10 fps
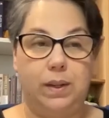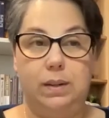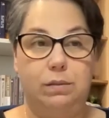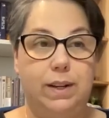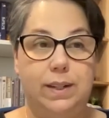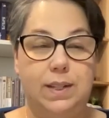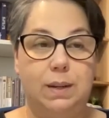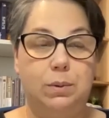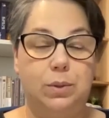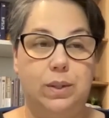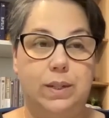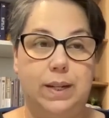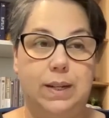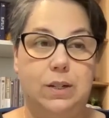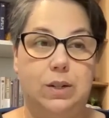he invited someone to the
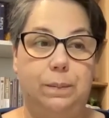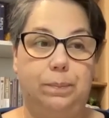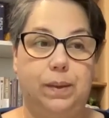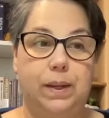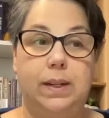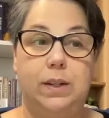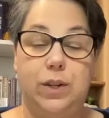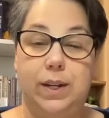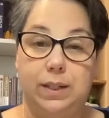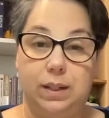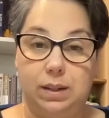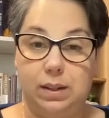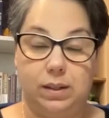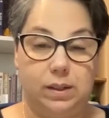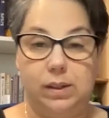stage, and he checked
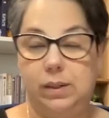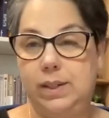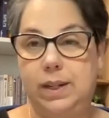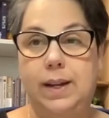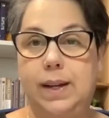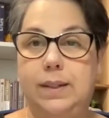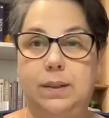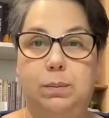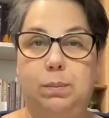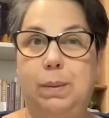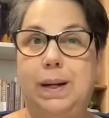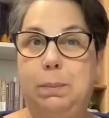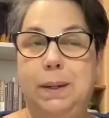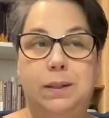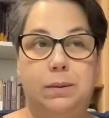in. This guy had a back
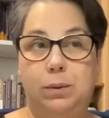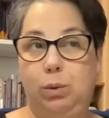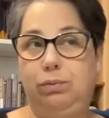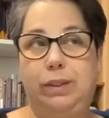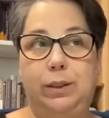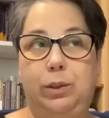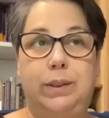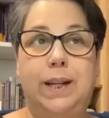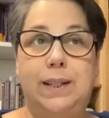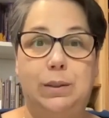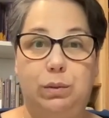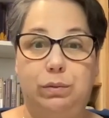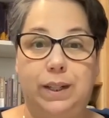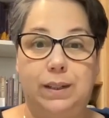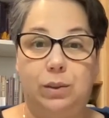pain of, 9 out
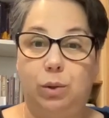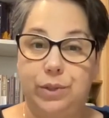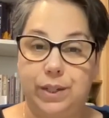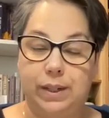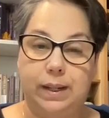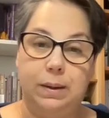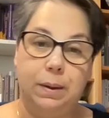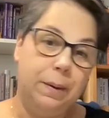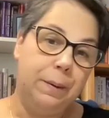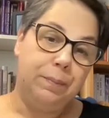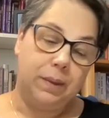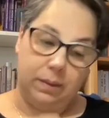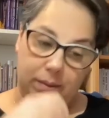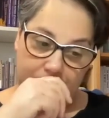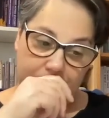of 10 constantly.
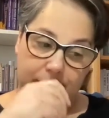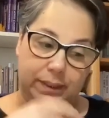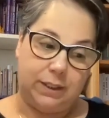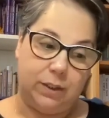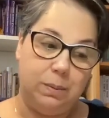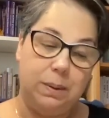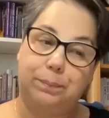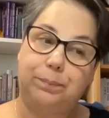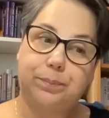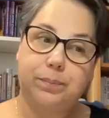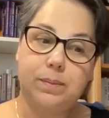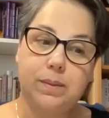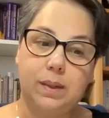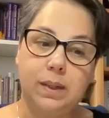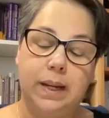Excuse me.
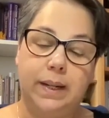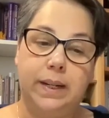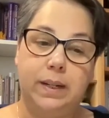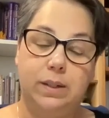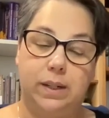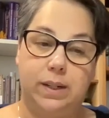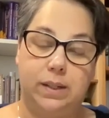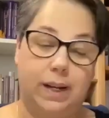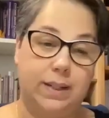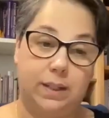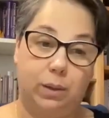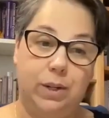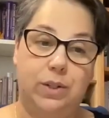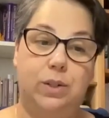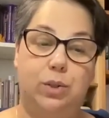And he asked the
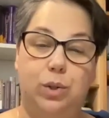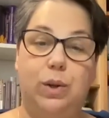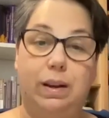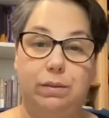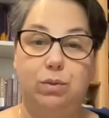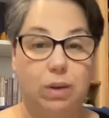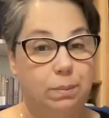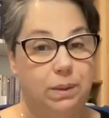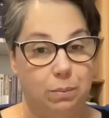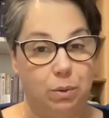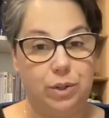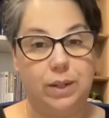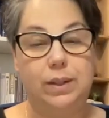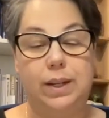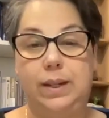question, do you have a trapped
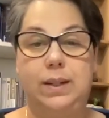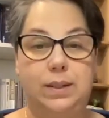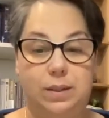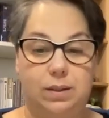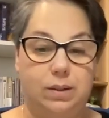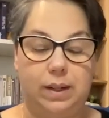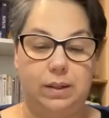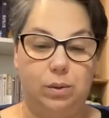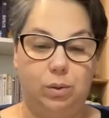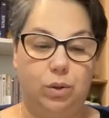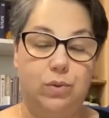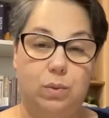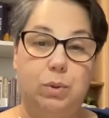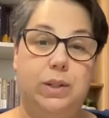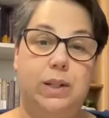emotion that is,
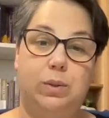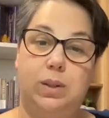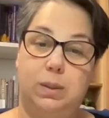contributing to